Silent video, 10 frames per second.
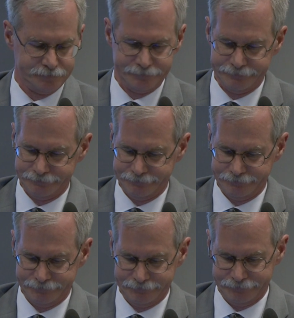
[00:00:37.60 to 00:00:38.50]

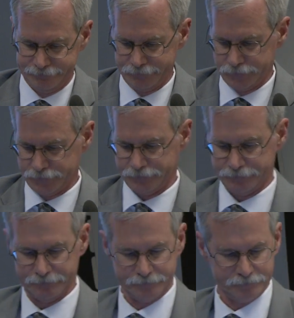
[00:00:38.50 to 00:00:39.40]

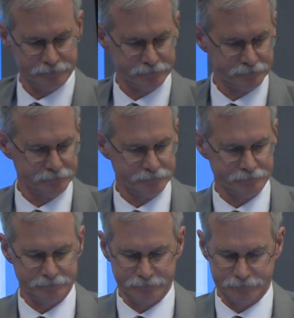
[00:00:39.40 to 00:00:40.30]

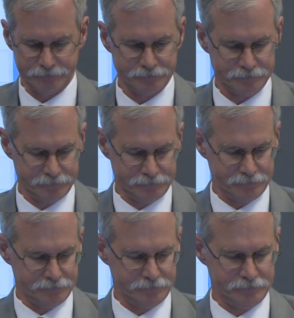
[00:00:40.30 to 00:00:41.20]

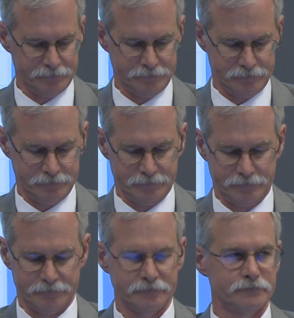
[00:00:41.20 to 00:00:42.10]

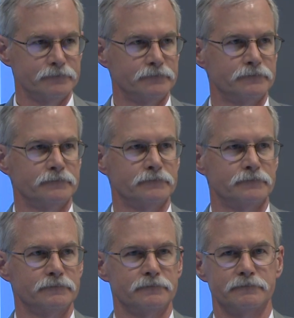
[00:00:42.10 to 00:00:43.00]

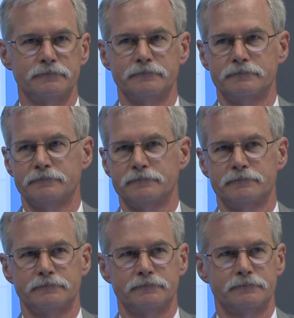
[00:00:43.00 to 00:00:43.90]

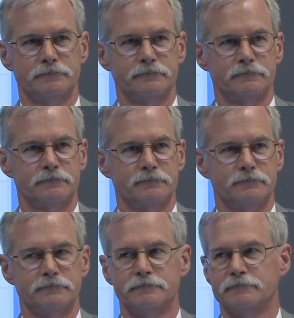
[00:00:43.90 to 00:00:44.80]

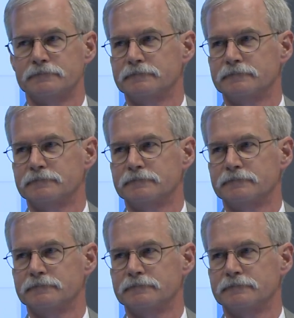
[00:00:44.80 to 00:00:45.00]
Nobody speaks.